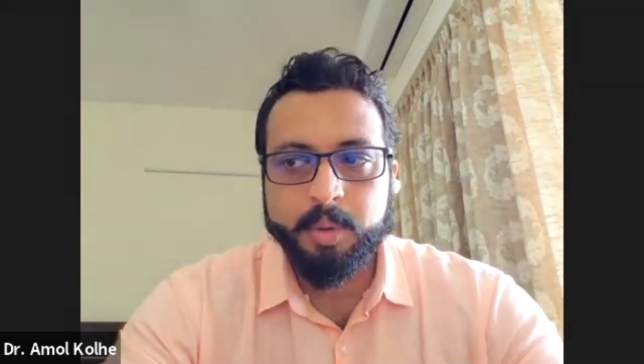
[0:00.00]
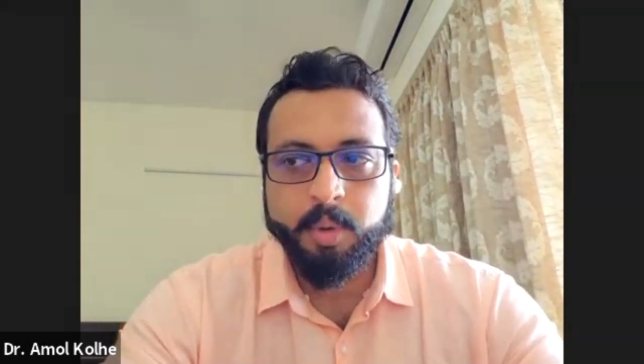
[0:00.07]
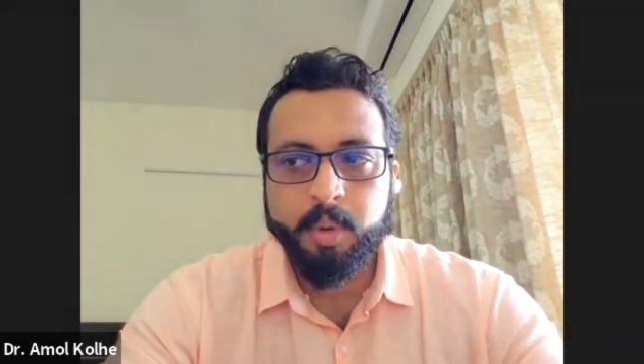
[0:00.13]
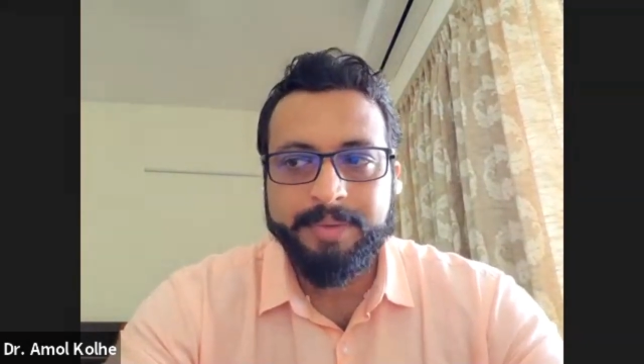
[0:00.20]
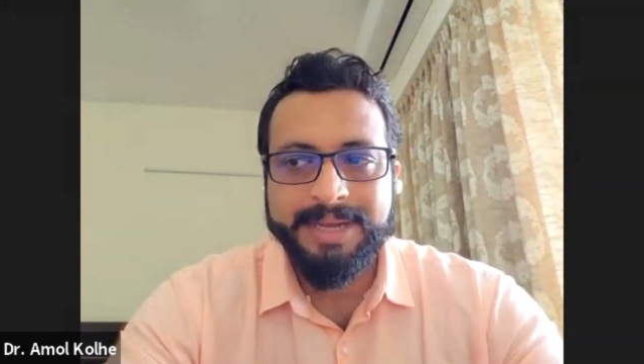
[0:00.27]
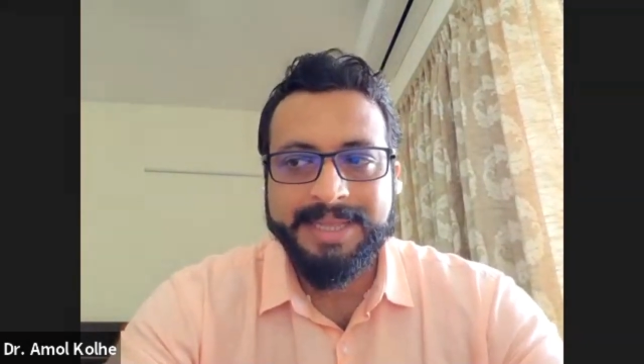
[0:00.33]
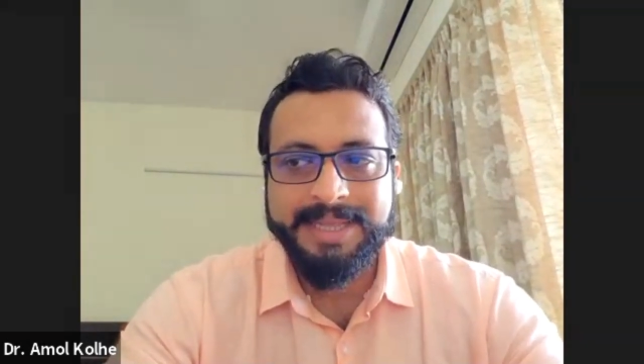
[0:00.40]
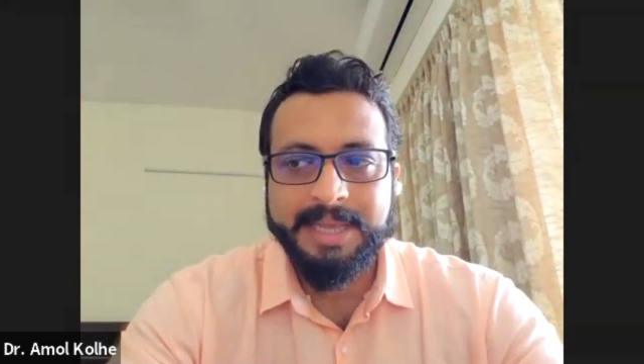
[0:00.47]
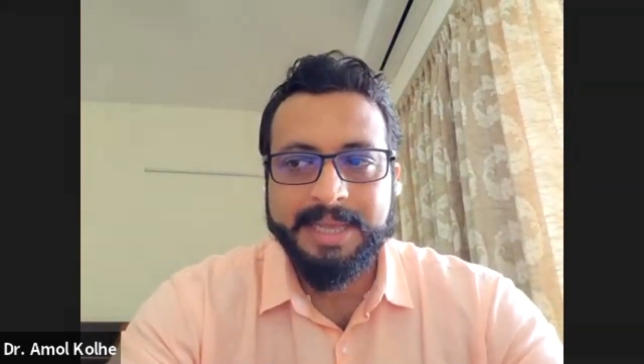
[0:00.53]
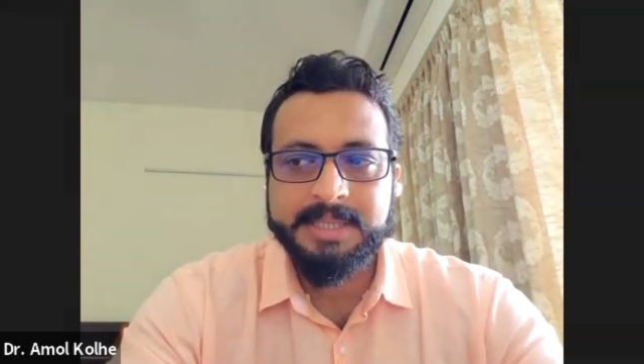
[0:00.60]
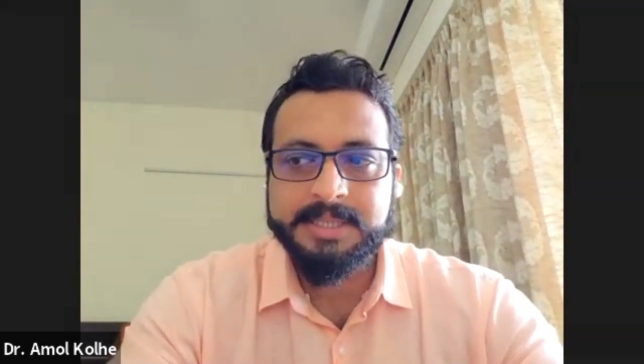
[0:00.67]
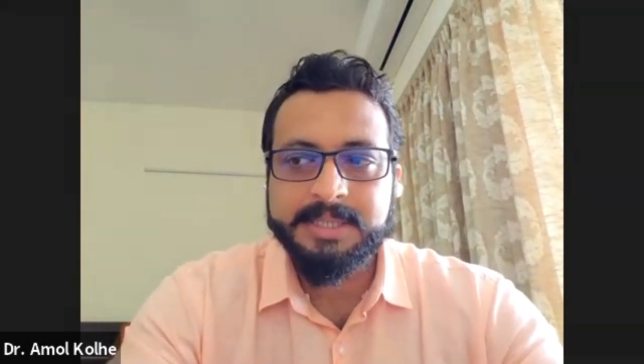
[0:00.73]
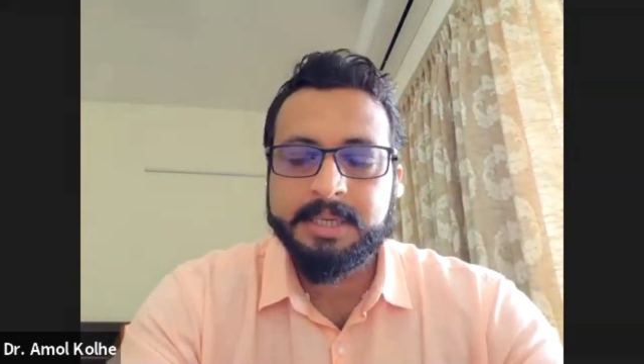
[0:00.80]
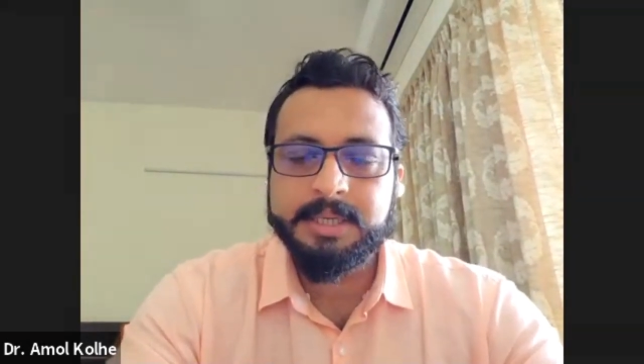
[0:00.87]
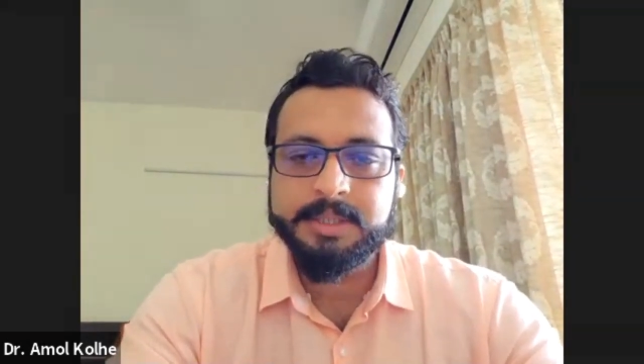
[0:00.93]
COVID
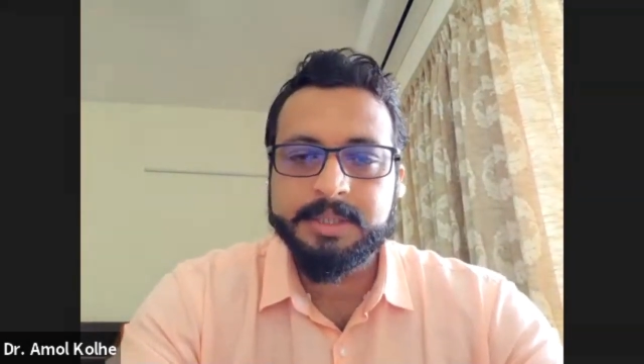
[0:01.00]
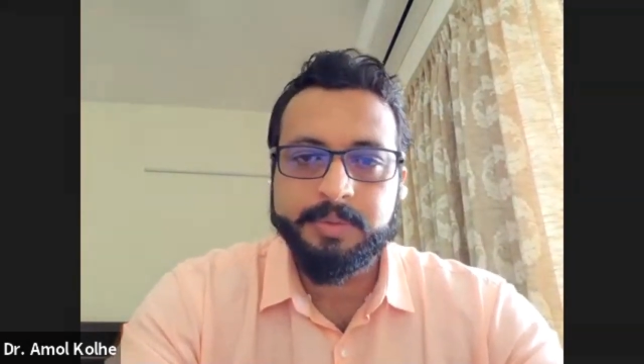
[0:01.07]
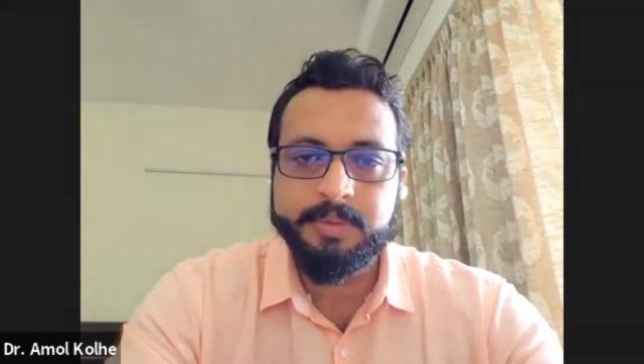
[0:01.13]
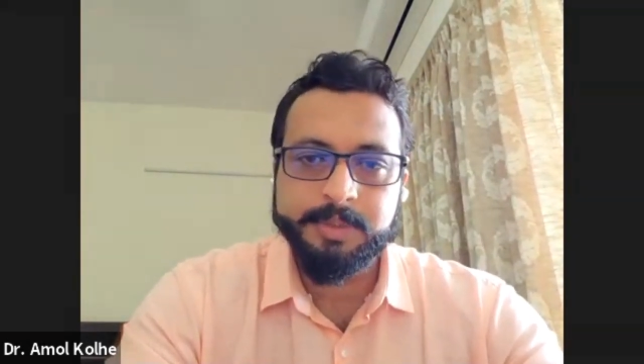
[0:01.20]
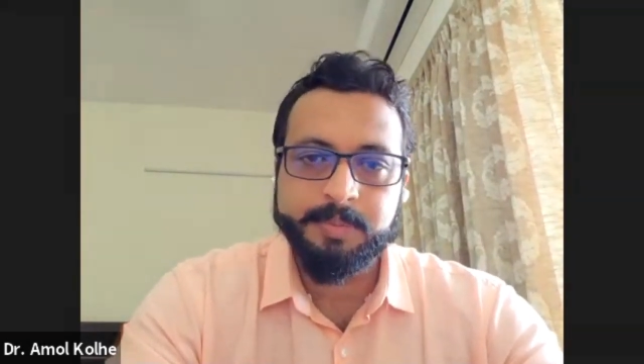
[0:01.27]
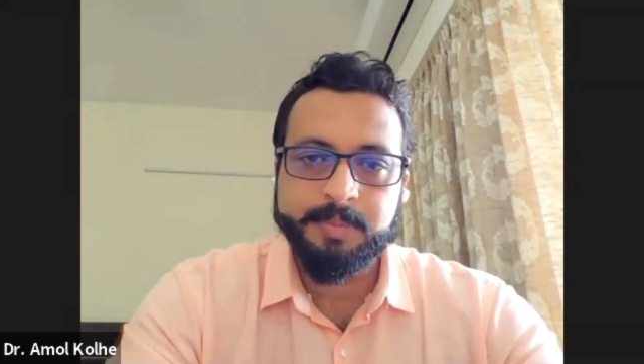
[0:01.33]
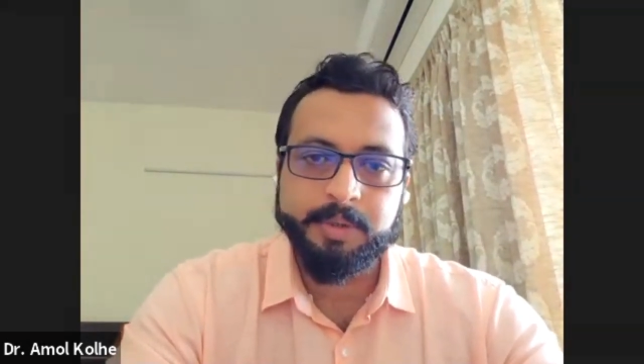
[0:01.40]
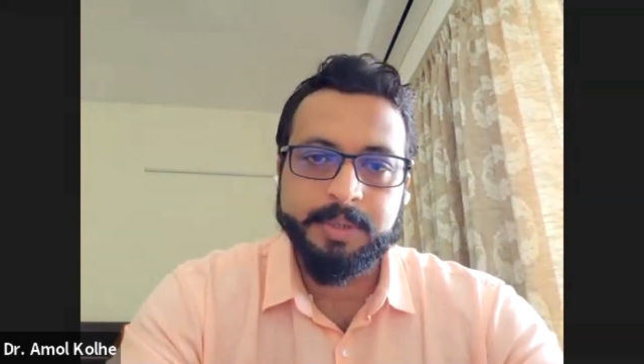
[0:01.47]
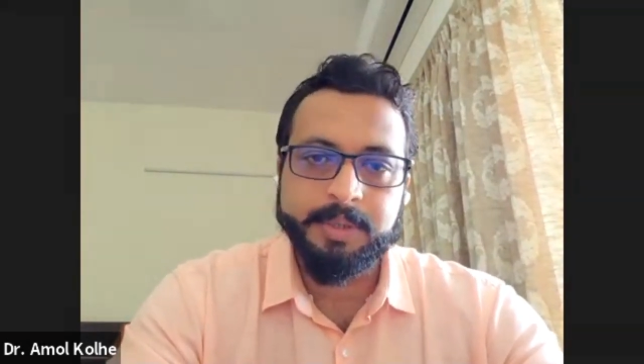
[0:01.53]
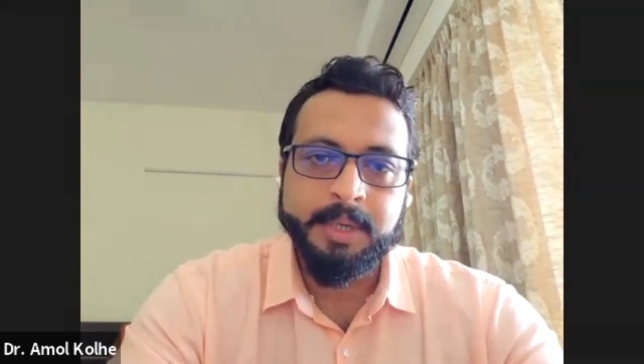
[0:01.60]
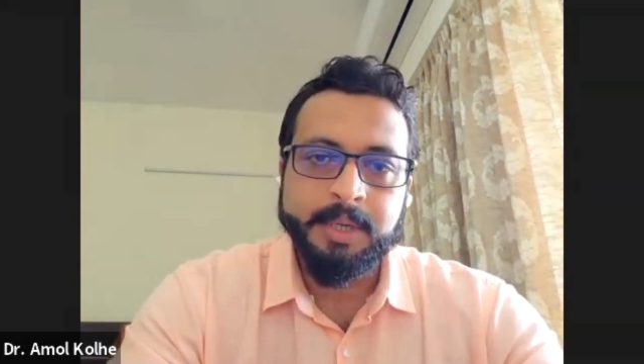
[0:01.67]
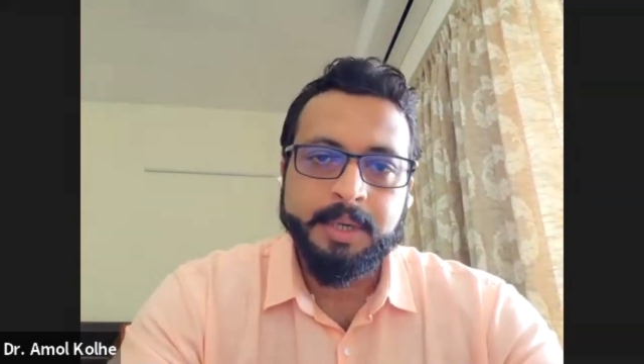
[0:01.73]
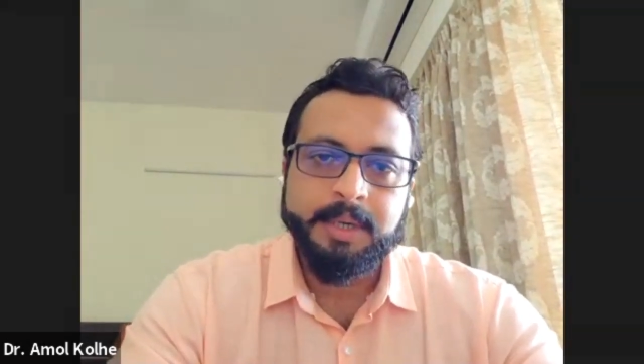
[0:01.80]
care centers was more,